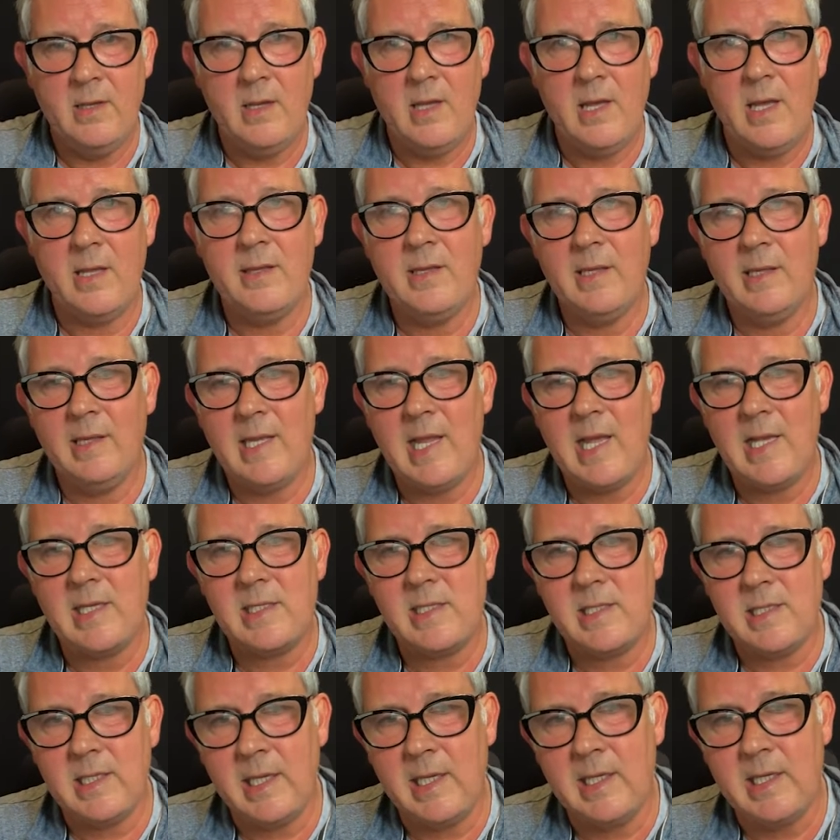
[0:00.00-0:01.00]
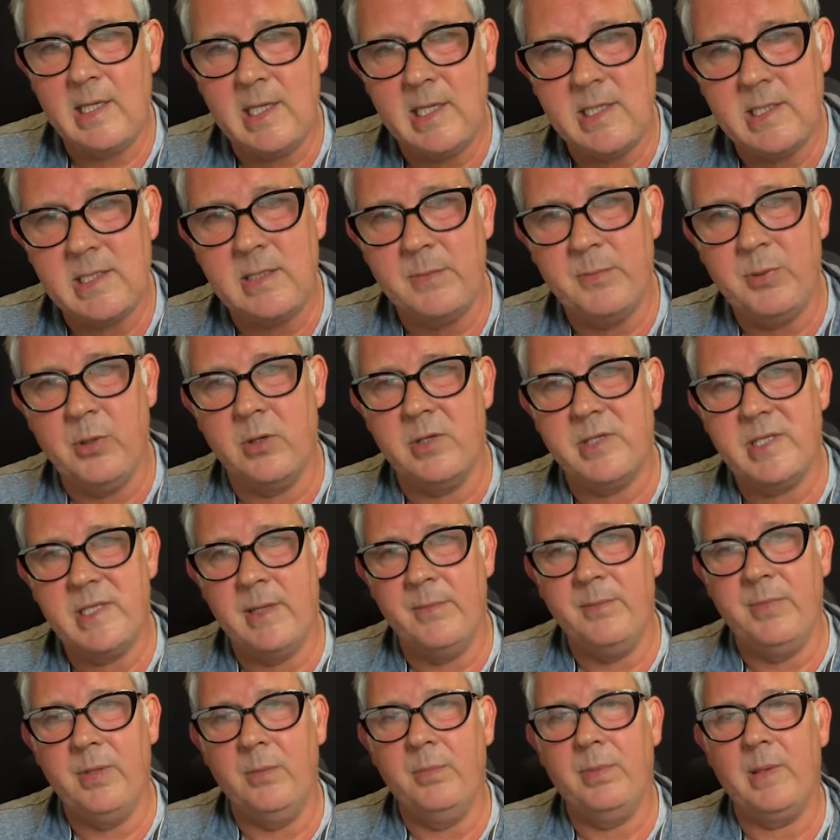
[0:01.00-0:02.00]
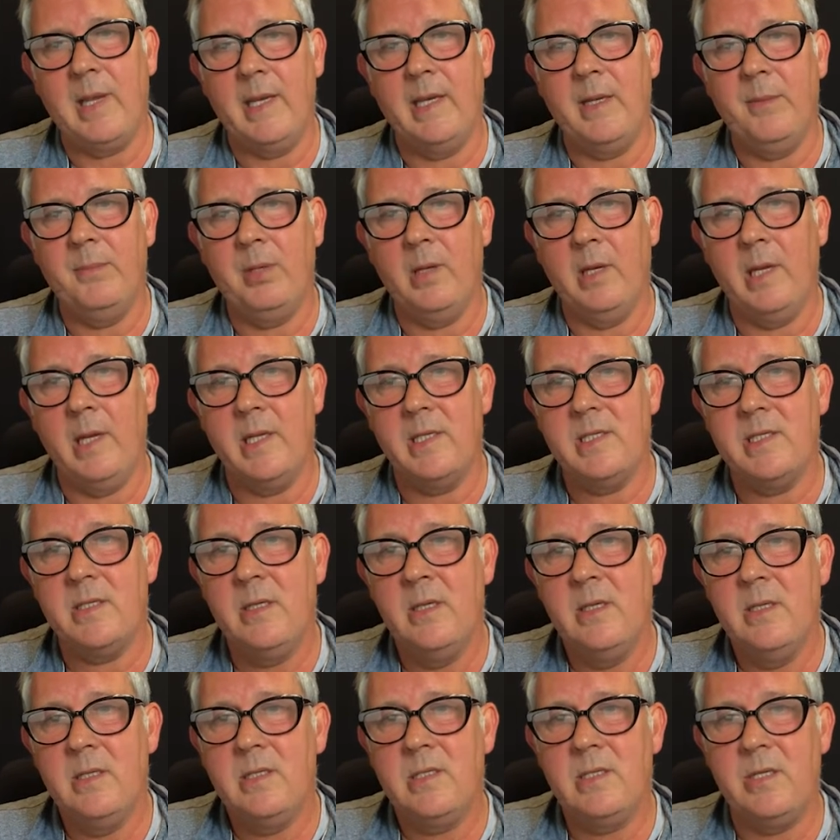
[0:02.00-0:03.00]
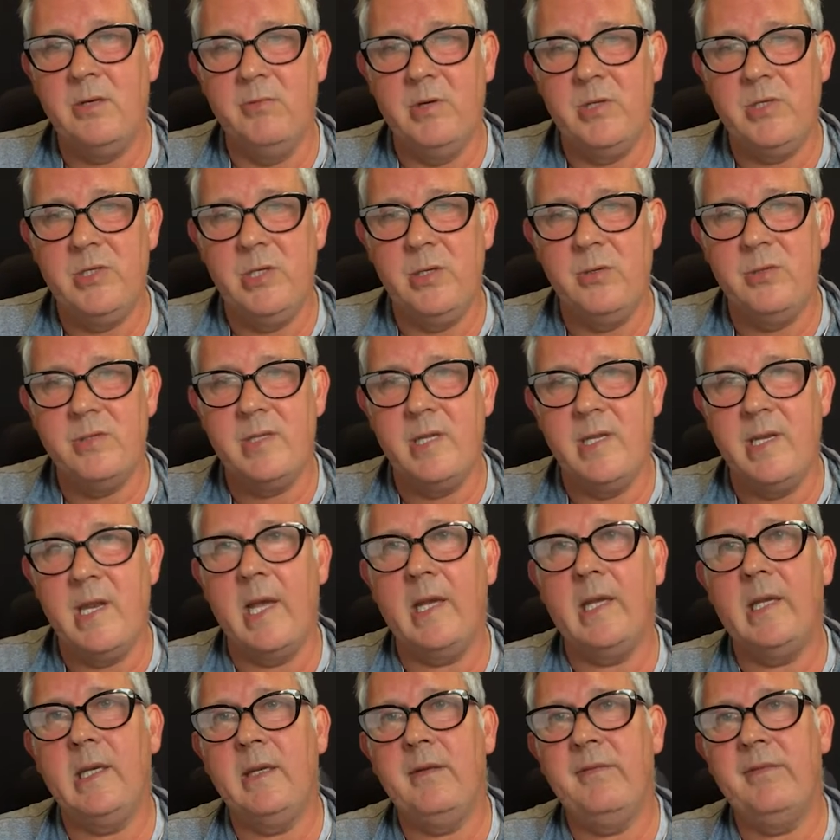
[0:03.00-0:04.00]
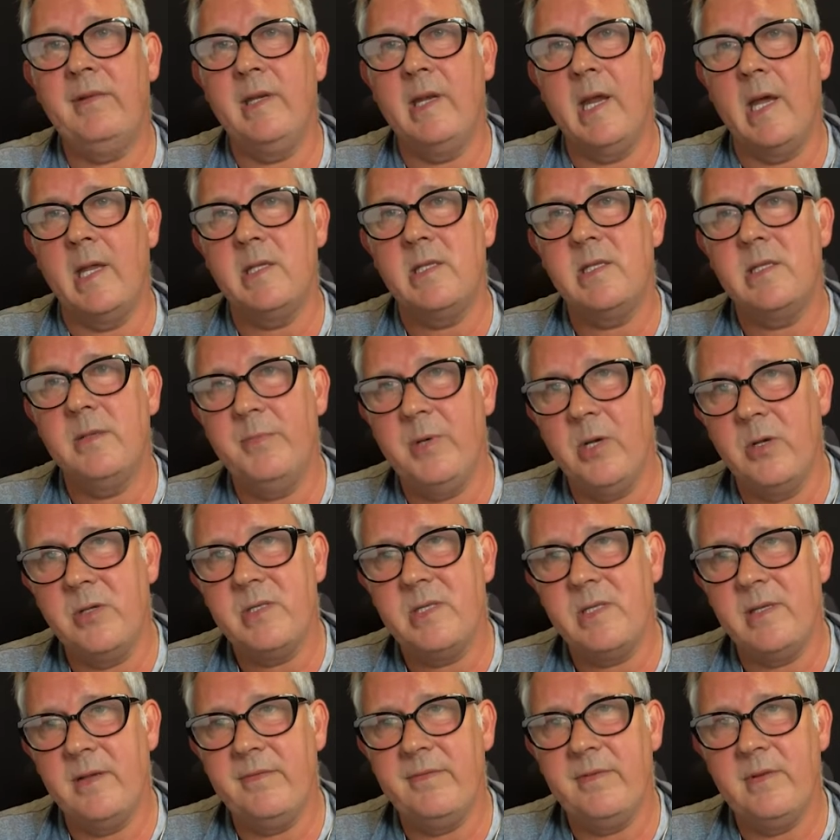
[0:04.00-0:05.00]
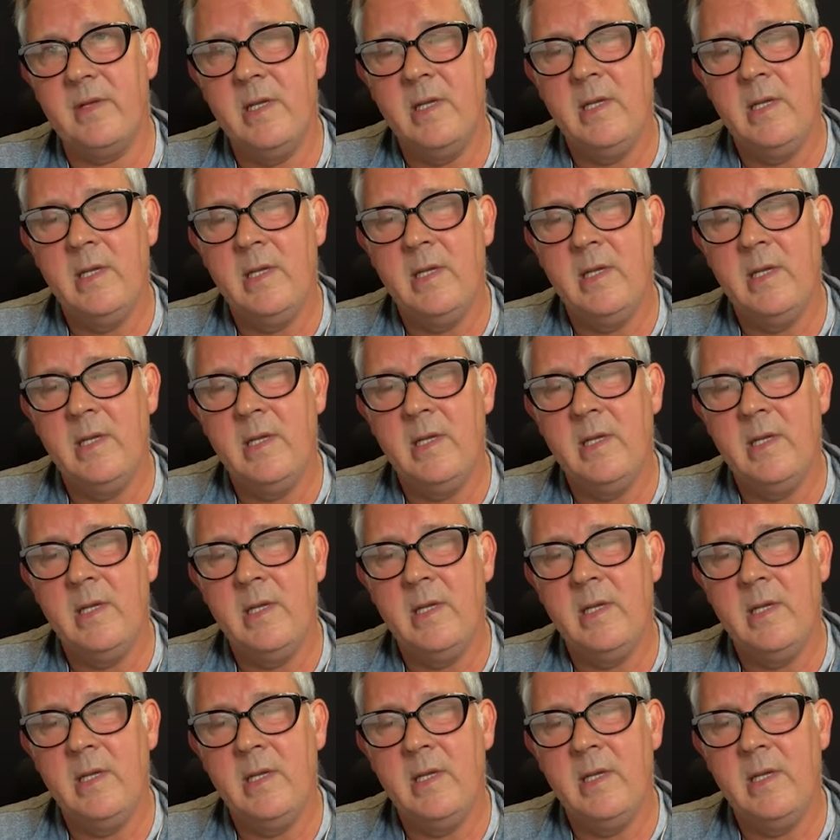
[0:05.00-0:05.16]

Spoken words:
And lastly, it's to put a simple plan in place to reduce the negative and enhance the positive.